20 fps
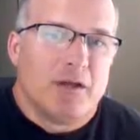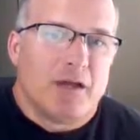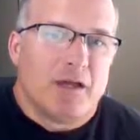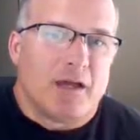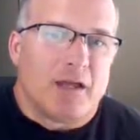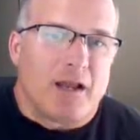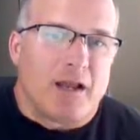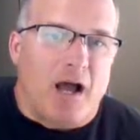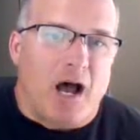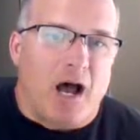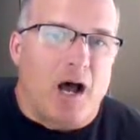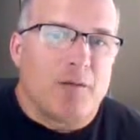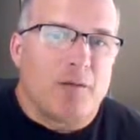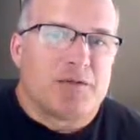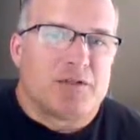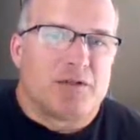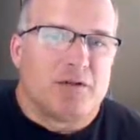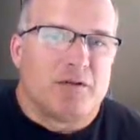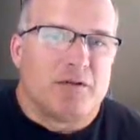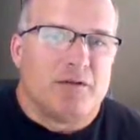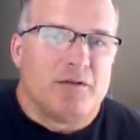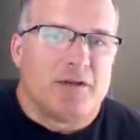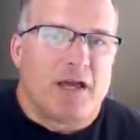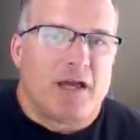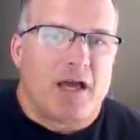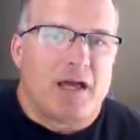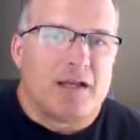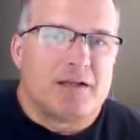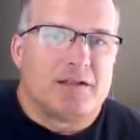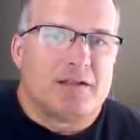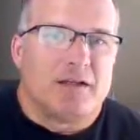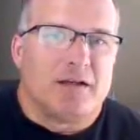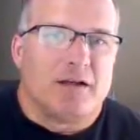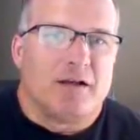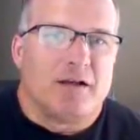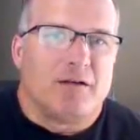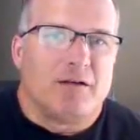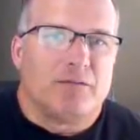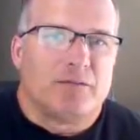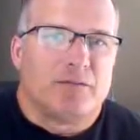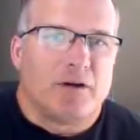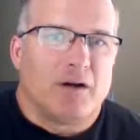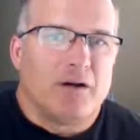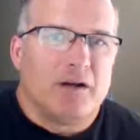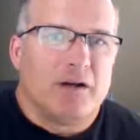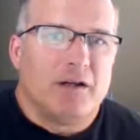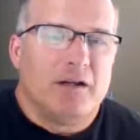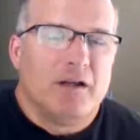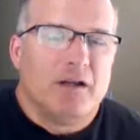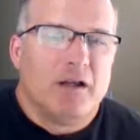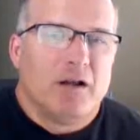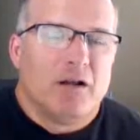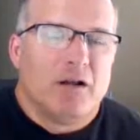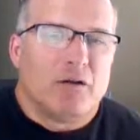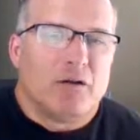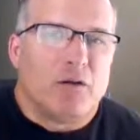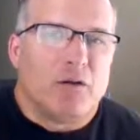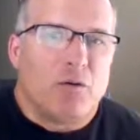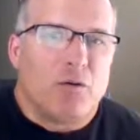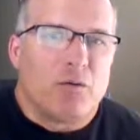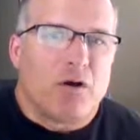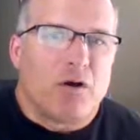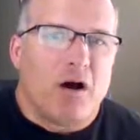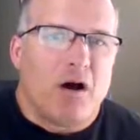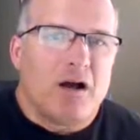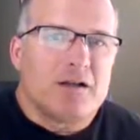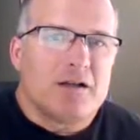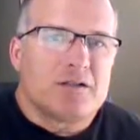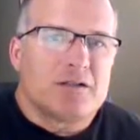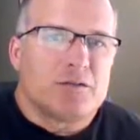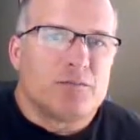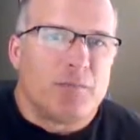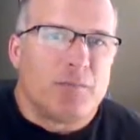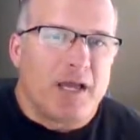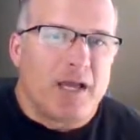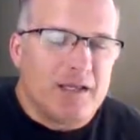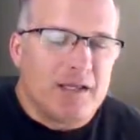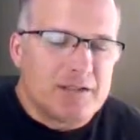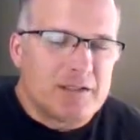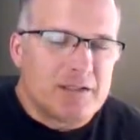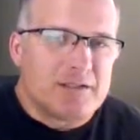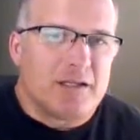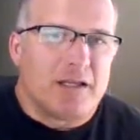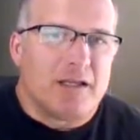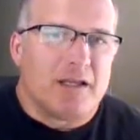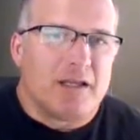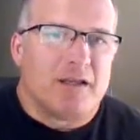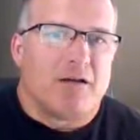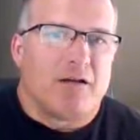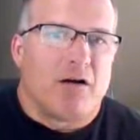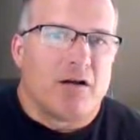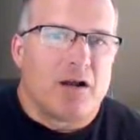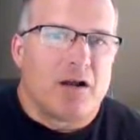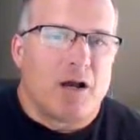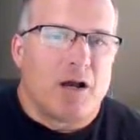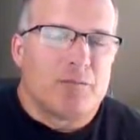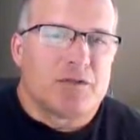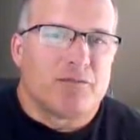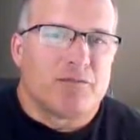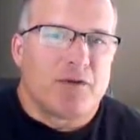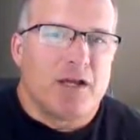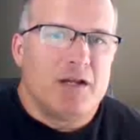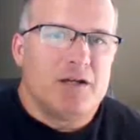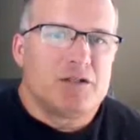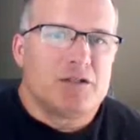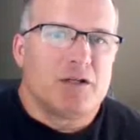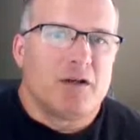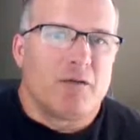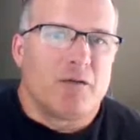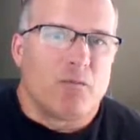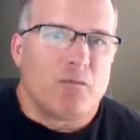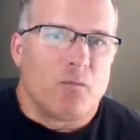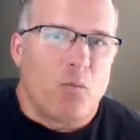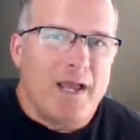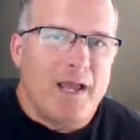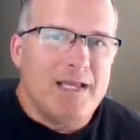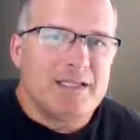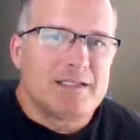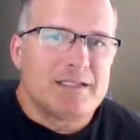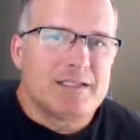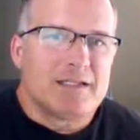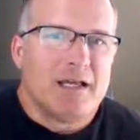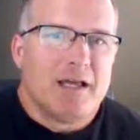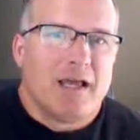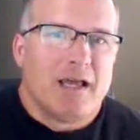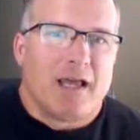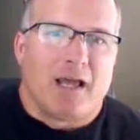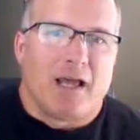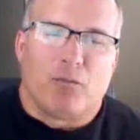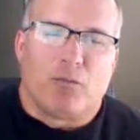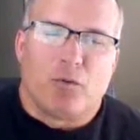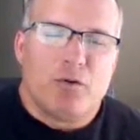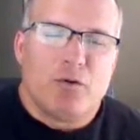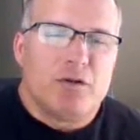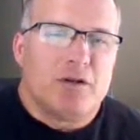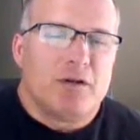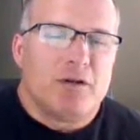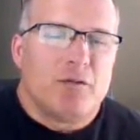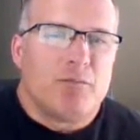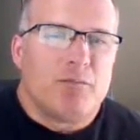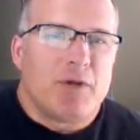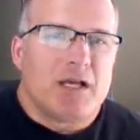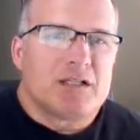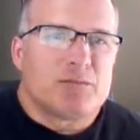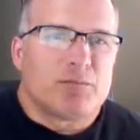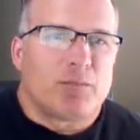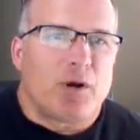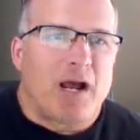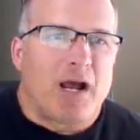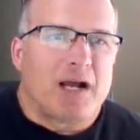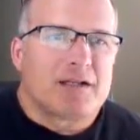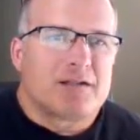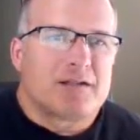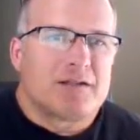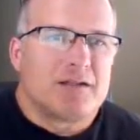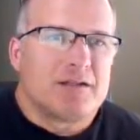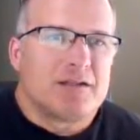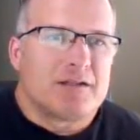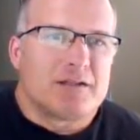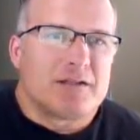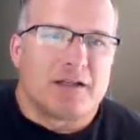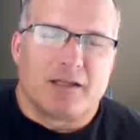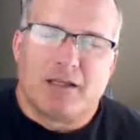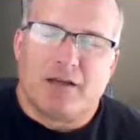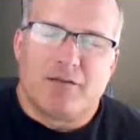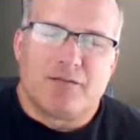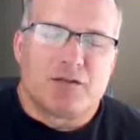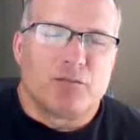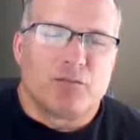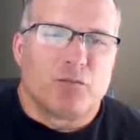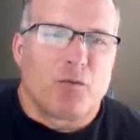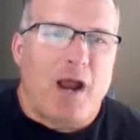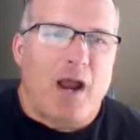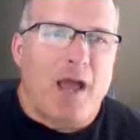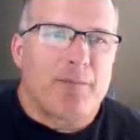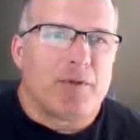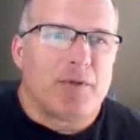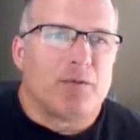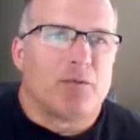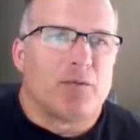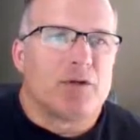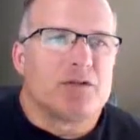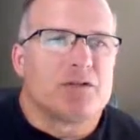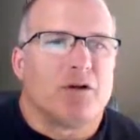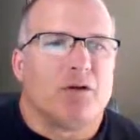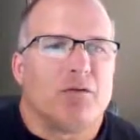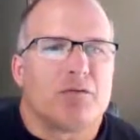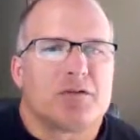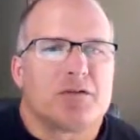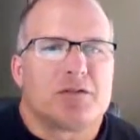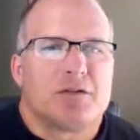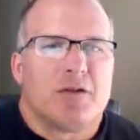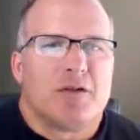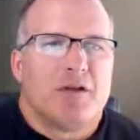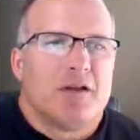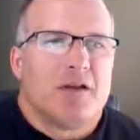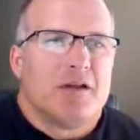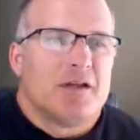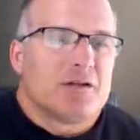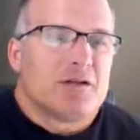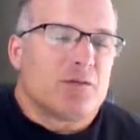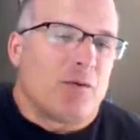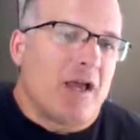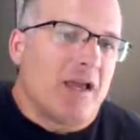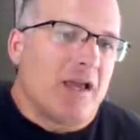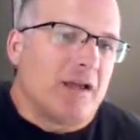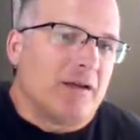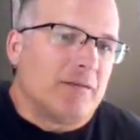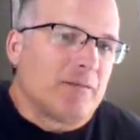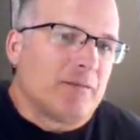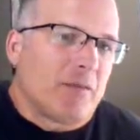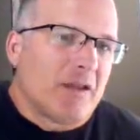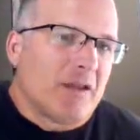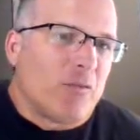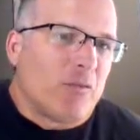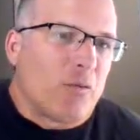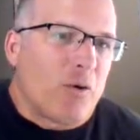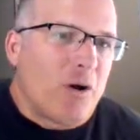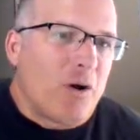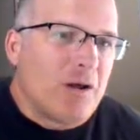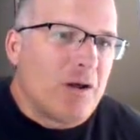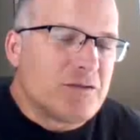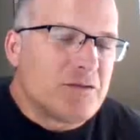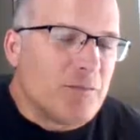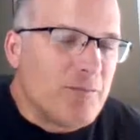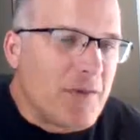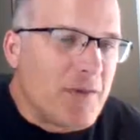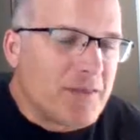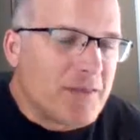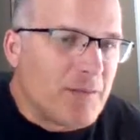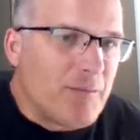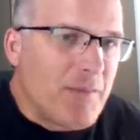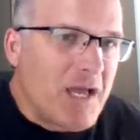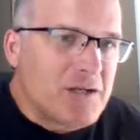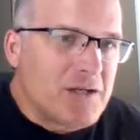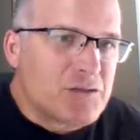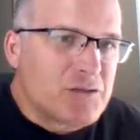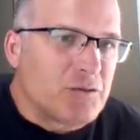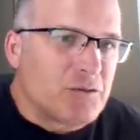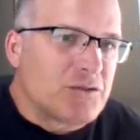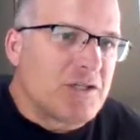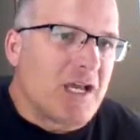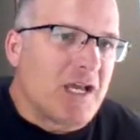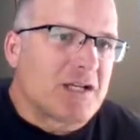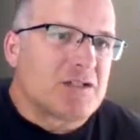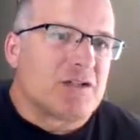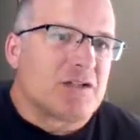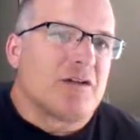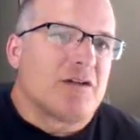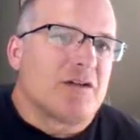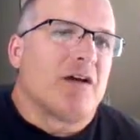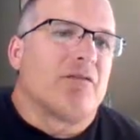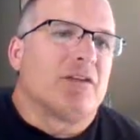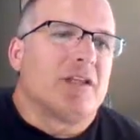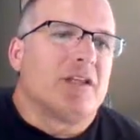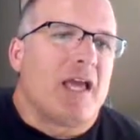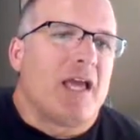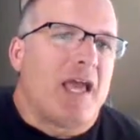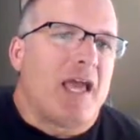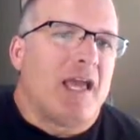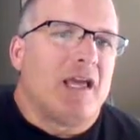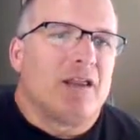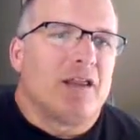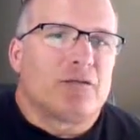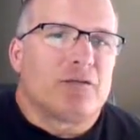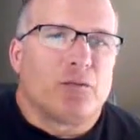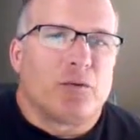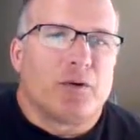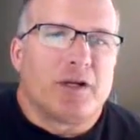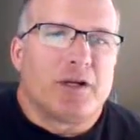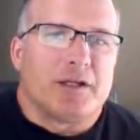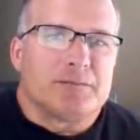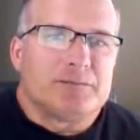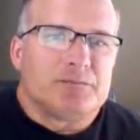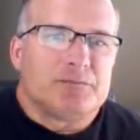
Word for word: an option that uh, very low cost based in on observation and waste and rooted in best practices that gives rapid results so hey we're on to the measure section of the a3